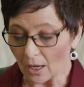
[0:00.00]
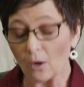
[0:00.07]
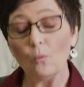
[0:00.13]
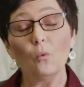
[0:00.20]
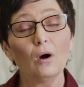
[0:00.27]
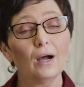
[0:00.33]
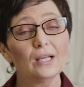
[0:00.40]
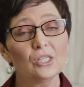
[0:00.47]

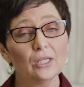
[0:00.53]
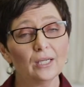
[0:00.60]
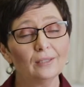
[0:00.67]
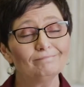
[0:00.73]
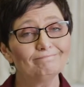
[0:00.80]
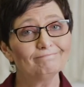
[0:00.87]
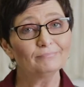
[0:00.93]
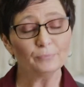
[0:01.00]
"Wash
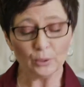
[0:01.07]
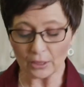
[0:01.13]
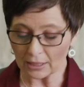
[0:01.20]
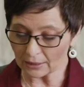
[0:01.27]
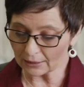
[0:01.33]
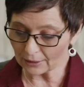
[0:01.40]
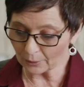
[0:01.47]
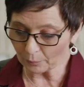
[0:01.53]
up, put
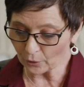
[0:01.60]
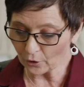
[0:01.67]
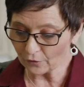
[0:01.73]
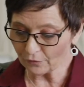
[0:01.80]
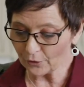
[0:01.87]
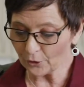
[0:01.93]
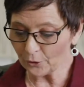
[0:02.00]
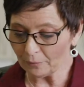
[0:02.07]
on a little
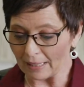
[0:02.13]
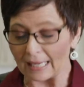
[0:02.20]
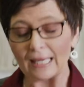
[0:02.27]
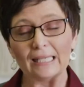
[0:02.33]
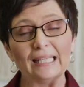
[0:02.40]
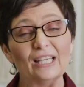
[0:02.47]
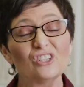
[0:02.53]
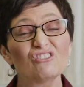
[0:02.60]
perfume,
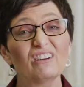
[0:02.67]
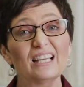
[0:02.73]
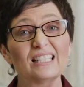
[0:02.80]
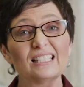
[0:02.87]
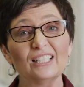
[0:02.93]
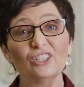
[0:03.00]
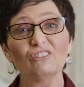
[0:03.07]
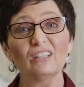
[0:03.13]
and get
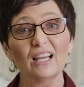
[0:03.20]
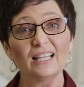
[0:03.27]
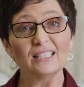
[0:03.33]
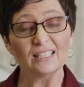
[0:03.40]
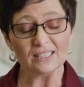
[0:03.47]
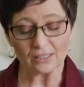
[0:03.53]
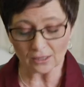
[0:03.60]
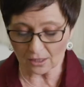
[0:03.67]
dressed in your
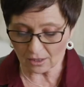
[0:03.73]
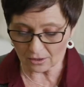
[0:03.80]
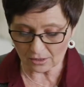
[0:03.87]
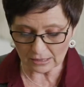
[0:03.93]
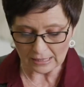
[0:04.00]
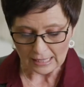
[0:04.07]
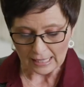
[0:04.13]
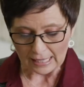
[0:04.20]
nicest
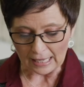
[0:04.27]
clothes."